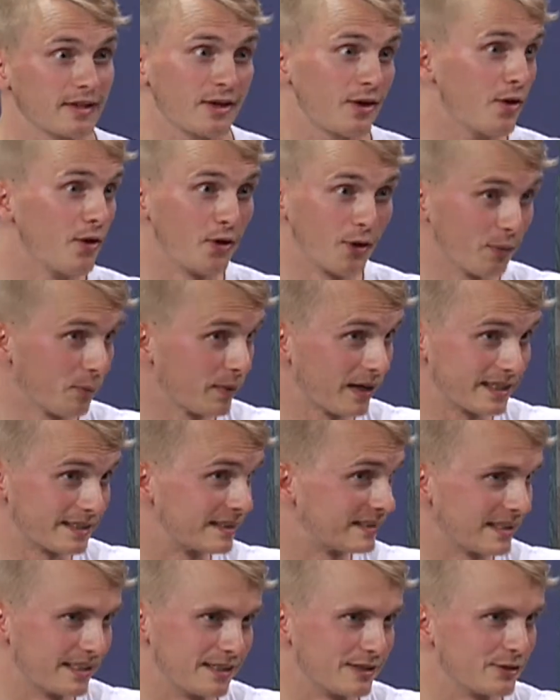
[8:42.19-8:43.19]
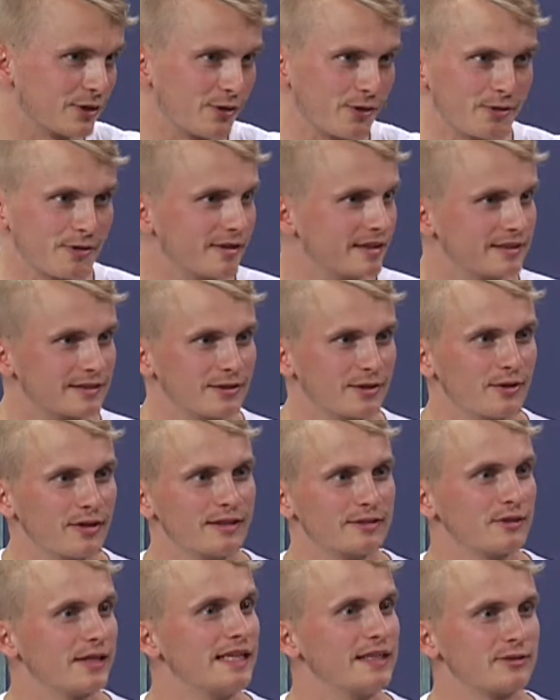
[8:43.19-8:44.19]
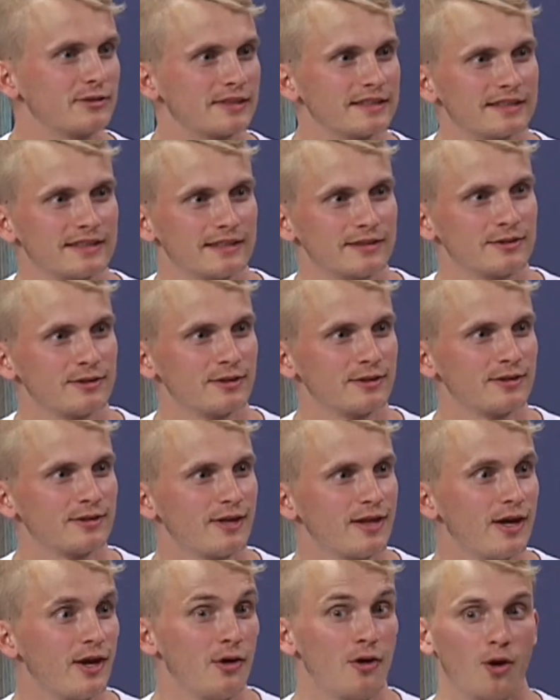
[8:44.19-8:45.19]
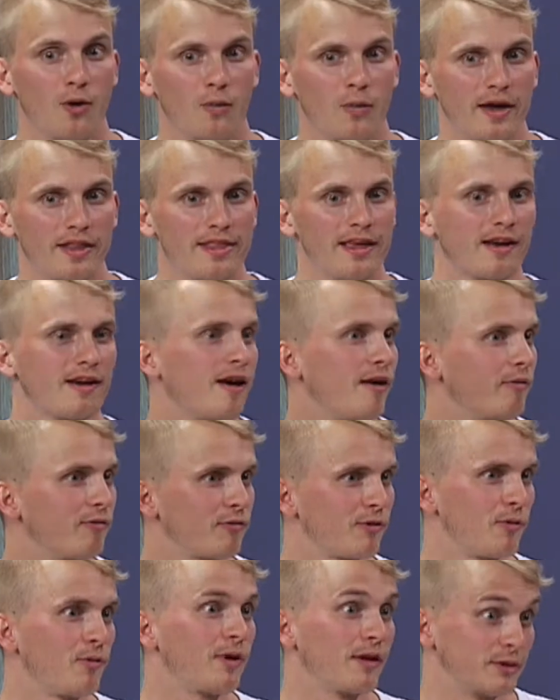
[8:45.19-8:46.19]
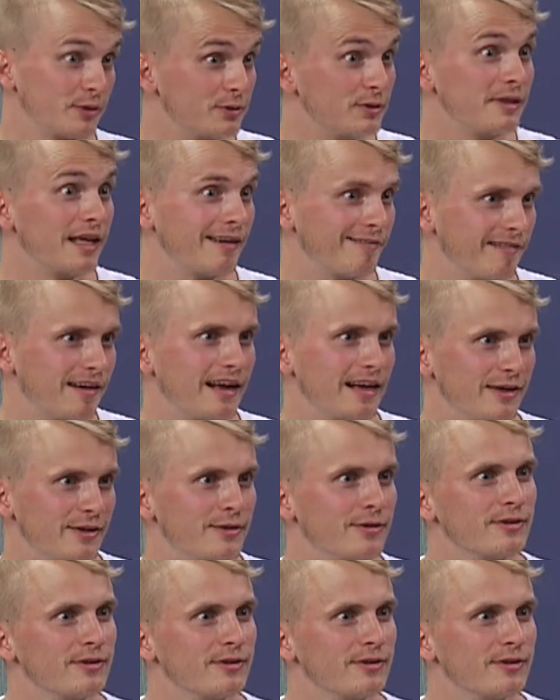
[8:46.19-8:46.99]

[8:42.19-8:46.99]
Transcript: all places, and it's so it's so in interesting to know where they come from, what do they value.